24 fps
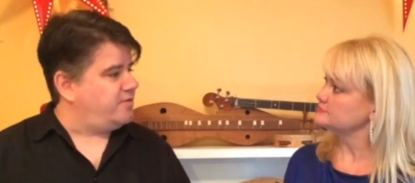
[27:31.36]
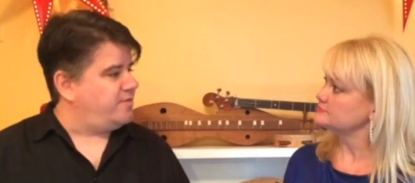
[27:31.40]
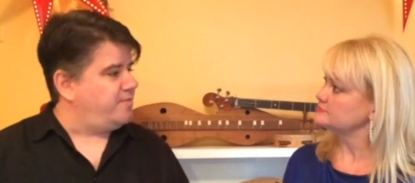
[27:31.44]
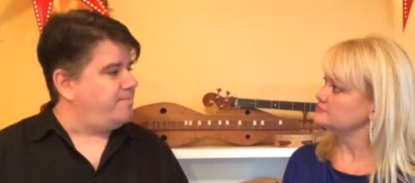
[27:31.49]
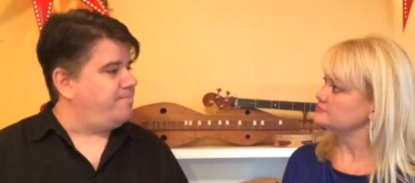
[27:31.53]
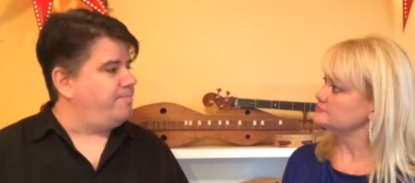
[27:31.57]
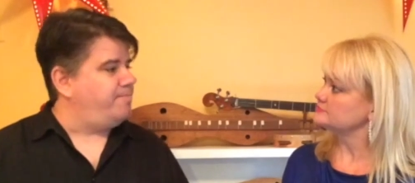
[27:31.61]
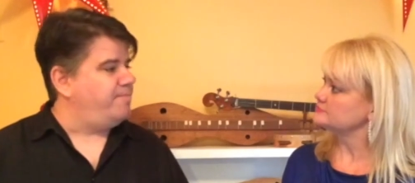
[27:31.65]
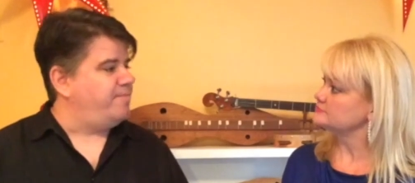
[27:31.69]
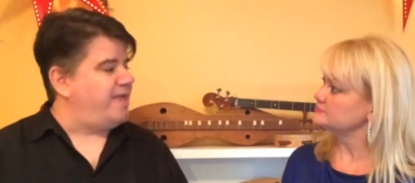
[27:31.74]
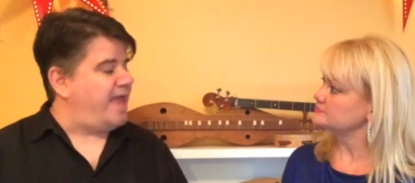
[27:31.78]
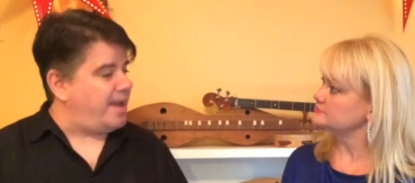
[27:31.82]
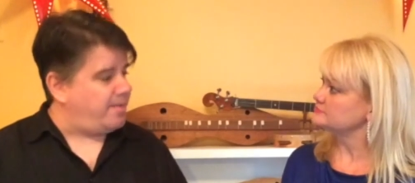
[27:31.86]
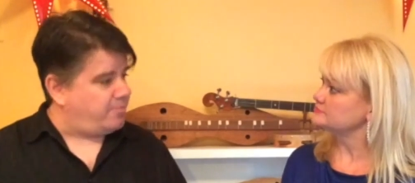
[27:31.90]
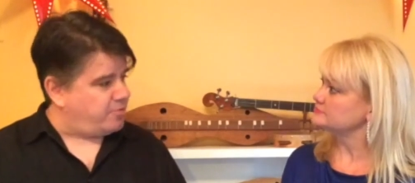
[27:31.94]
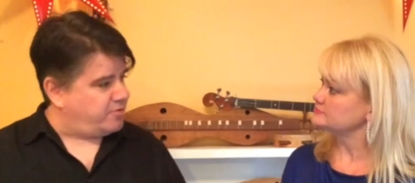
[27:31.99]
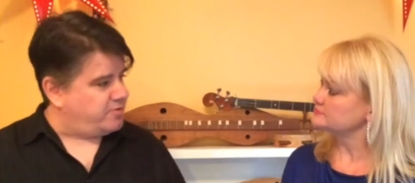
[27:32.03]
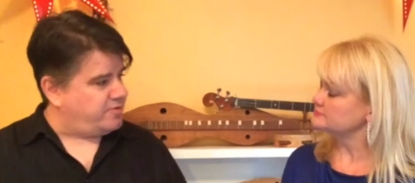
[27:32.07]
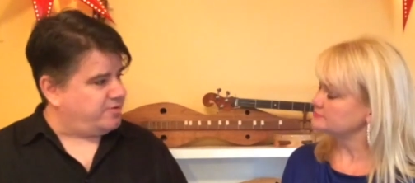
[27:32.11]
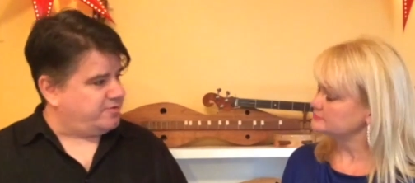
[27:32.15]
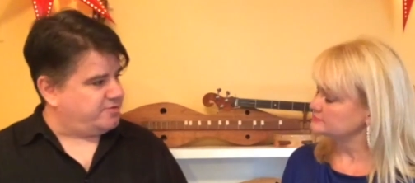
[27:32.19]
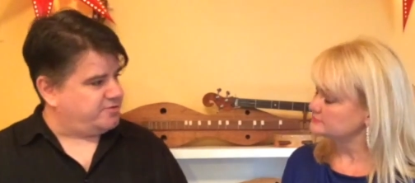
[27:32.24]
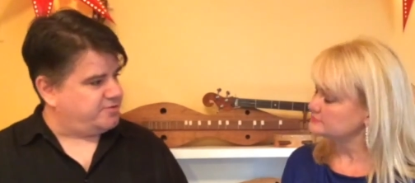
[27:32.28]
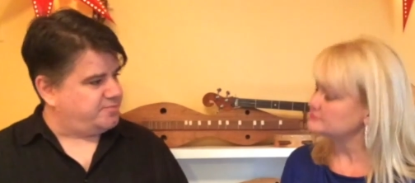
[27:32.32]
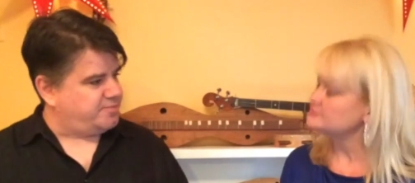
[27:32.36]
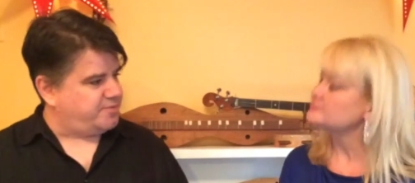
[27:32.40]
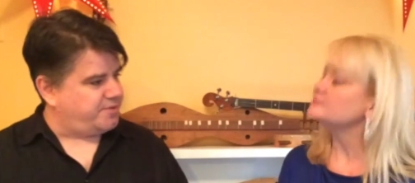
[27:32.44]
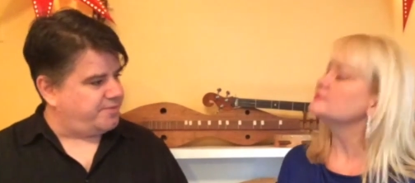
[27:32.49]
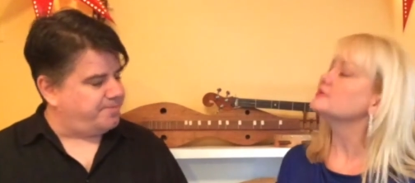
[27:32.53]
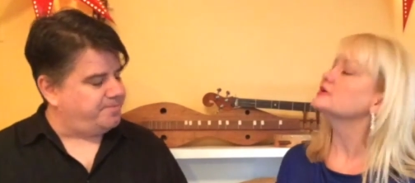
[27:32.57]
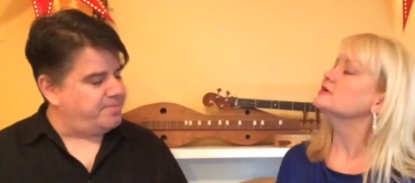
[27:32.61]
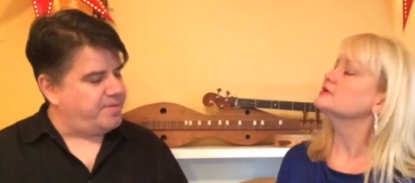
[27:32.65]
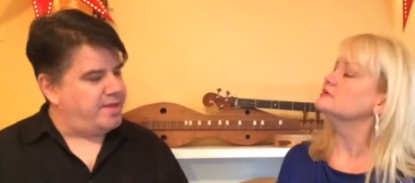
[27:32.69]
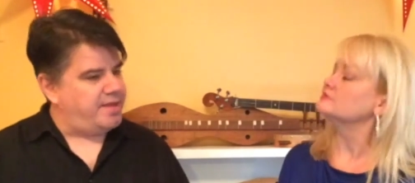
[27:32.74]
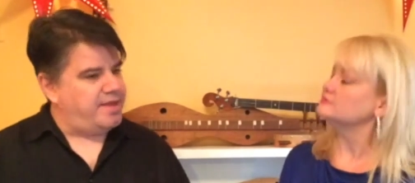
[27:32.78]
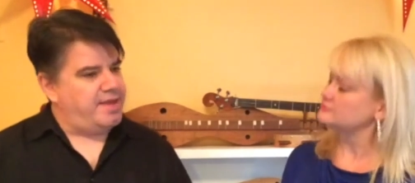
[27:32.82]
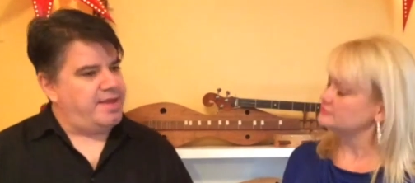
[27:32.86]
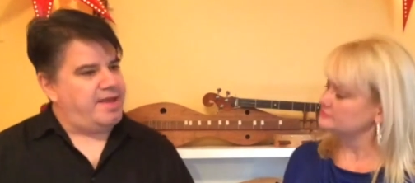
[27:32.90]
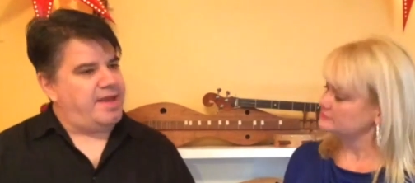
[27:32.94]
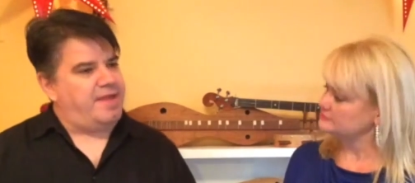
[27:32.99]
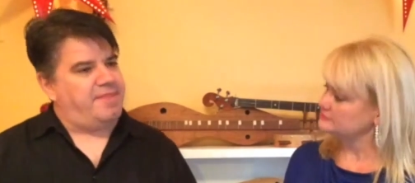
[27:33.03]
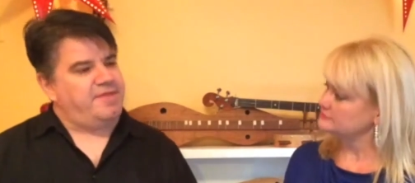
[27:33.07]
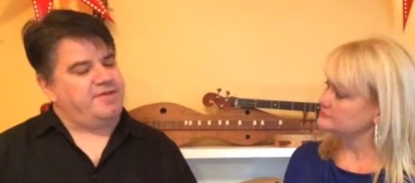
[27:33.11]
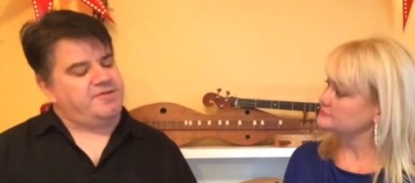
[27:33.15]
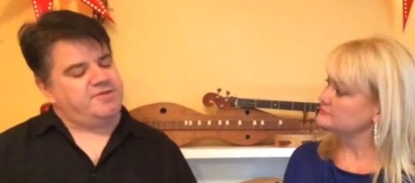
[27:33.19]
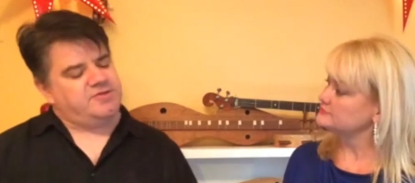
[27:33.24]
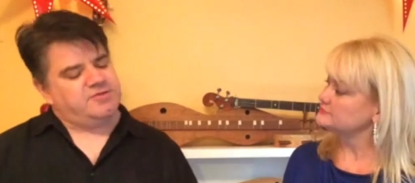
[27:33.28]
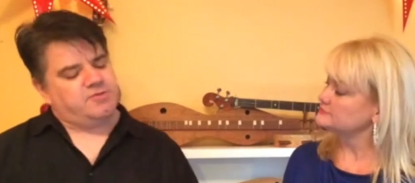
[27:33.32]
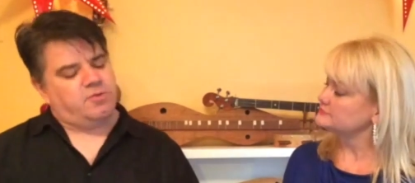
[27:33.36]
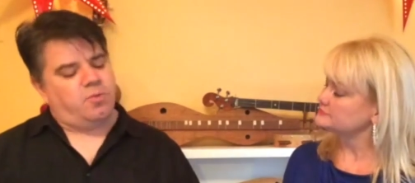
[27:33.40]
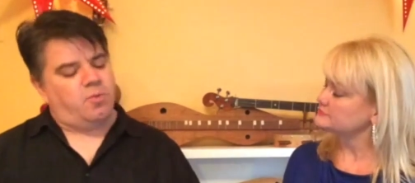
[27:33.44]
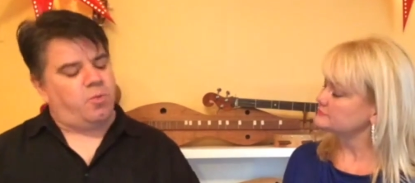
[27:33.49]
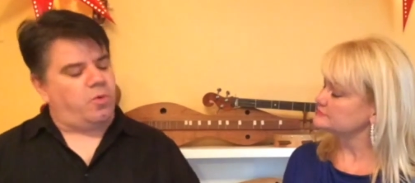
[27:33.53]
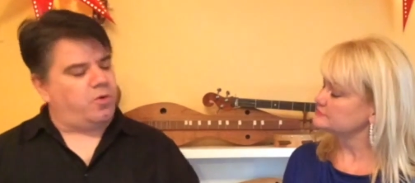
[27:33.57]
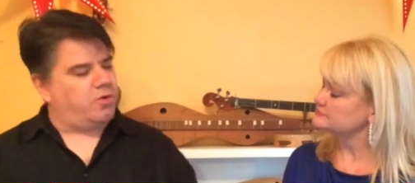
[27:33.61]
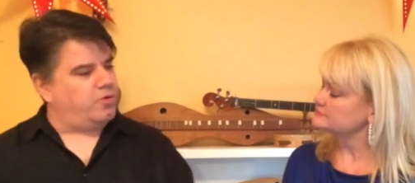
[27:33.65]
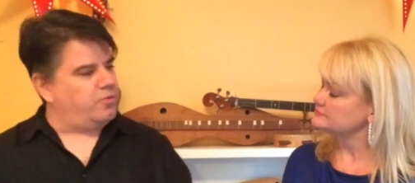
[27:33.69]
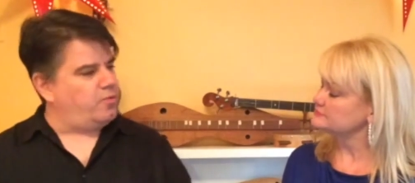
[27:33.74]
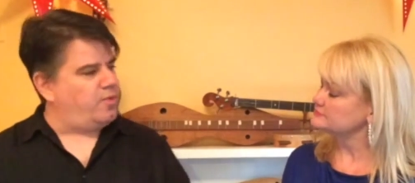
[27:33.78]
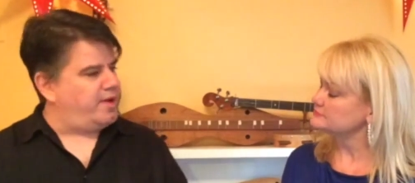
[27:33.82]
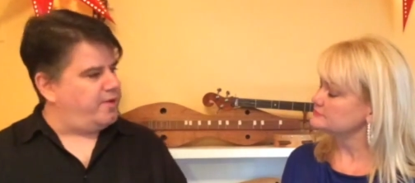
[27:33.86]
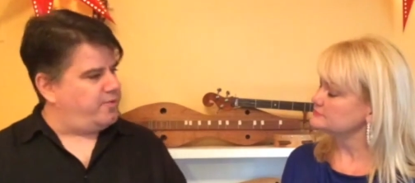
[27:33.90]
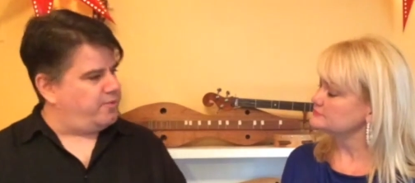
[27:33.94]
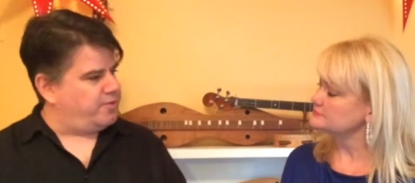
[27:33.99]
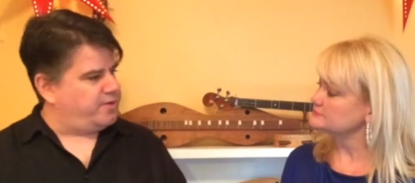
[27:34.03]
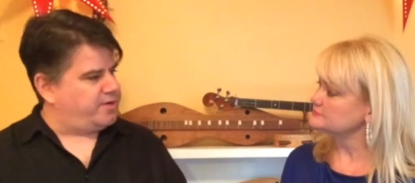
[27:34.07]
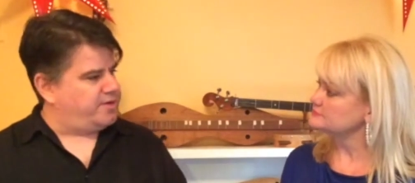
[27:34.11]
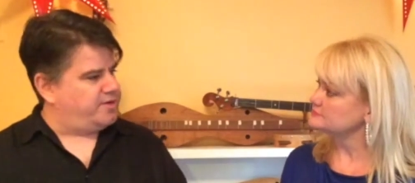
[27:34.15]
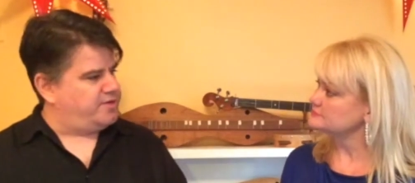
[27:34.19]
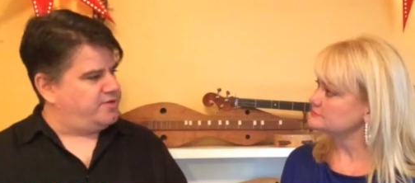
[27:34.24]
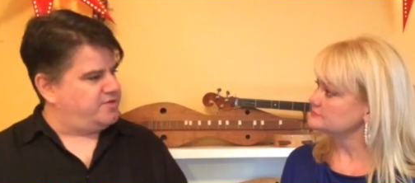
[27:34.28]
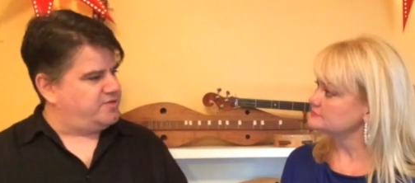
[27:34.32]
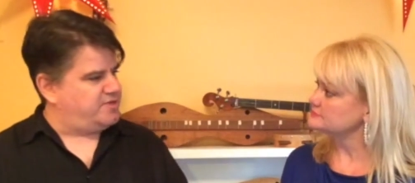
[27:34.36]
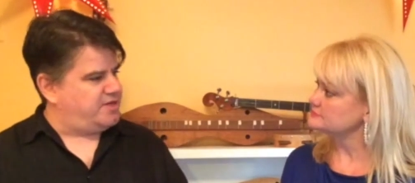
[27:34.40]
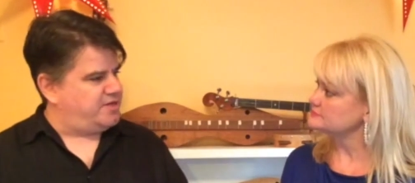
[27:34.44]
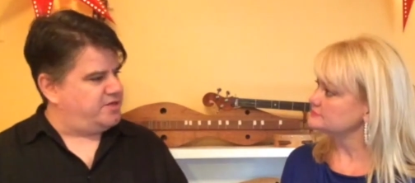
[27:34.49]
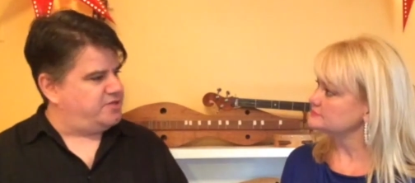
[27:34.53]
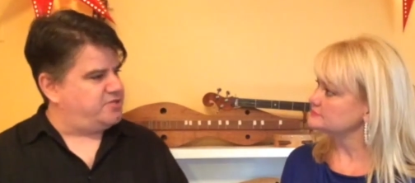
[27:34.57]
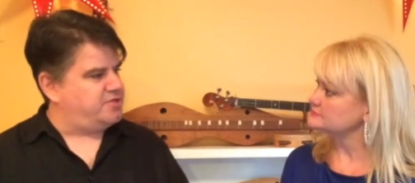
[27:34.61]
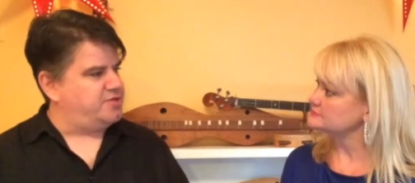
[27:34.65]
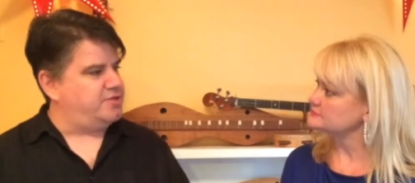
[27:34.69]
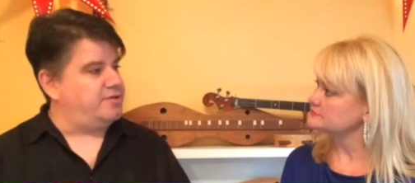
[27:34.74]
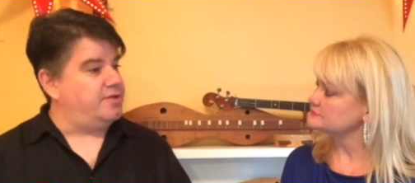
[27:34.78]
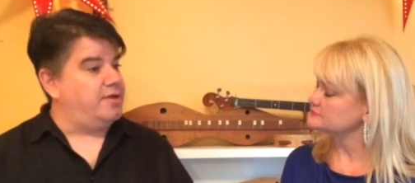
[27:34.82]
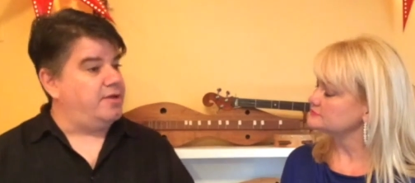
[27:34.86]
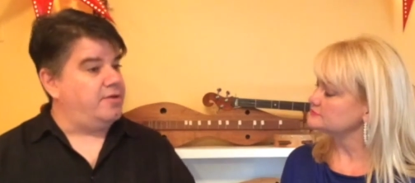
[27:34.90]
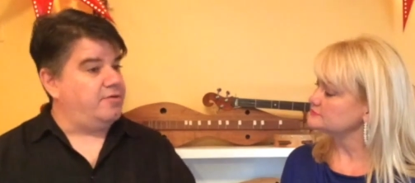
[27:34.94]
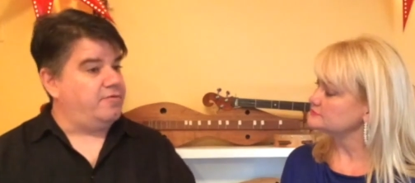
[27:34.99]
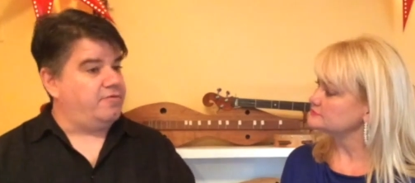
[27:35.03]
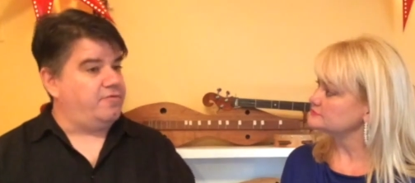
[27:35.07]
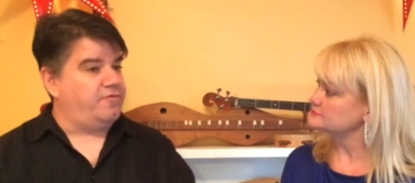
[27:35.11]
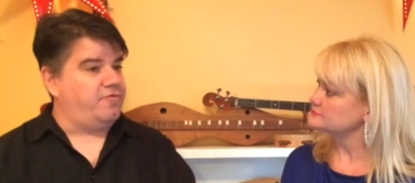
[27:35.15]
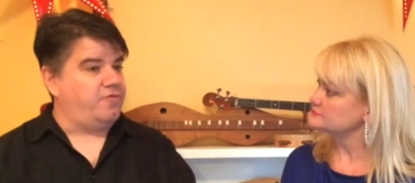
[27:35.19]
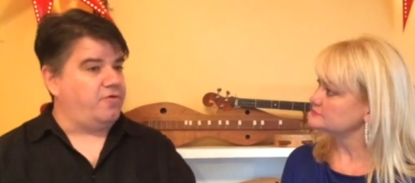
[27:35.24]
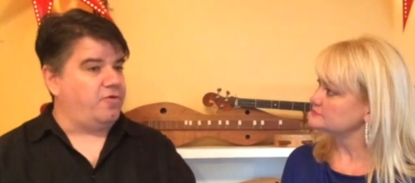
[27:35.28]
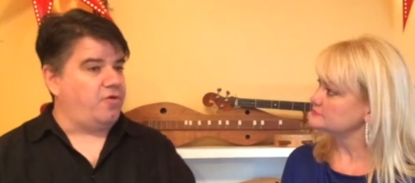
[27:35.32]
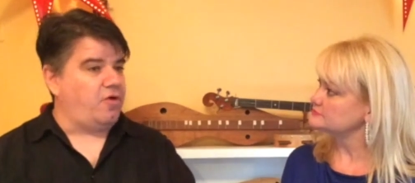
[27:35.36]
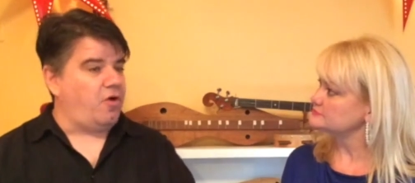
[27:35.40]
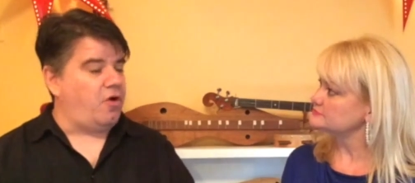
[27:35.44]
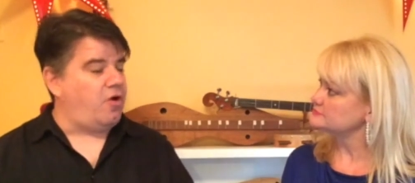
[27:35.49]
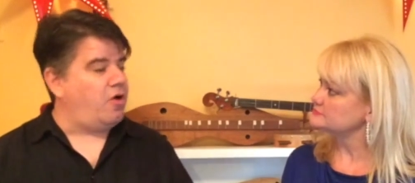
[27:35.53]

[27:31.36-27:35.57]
Speaker 1: of the hammer dulcimer. And this is a worldwide organization for